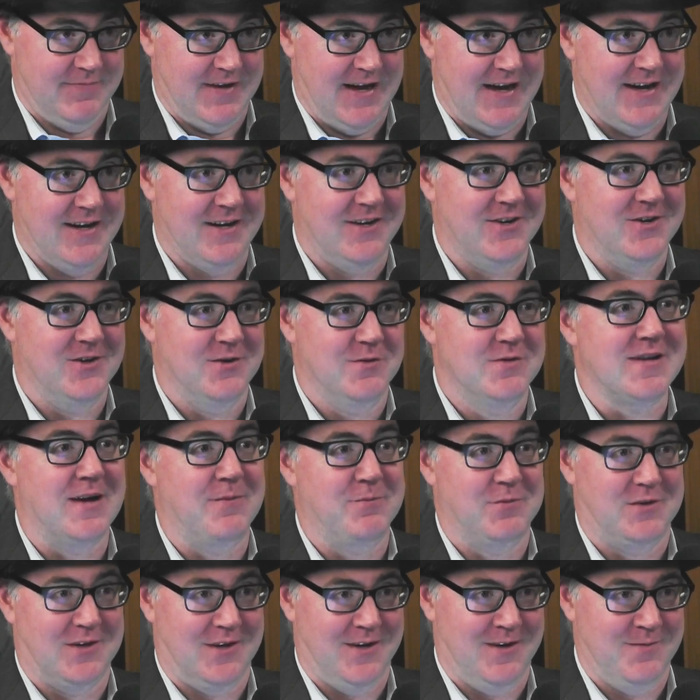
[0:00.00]
and it yeah. could
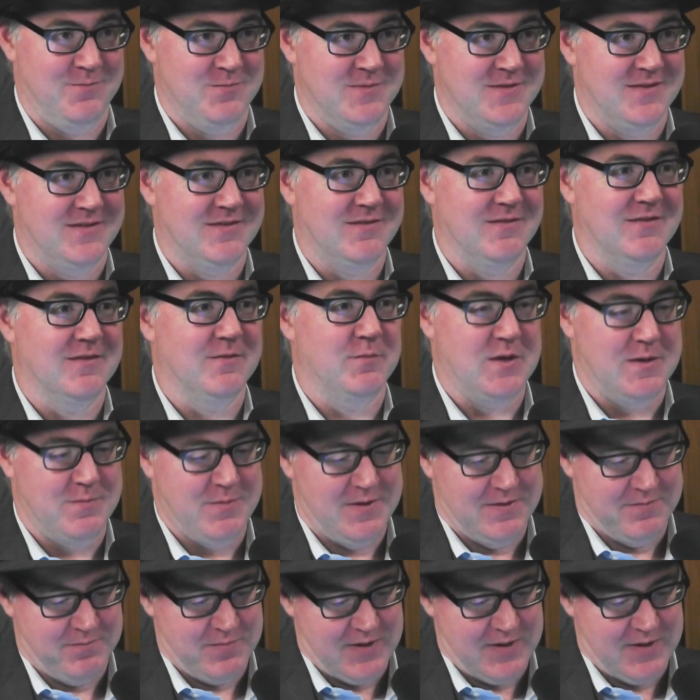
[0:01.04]
sometimes be a bit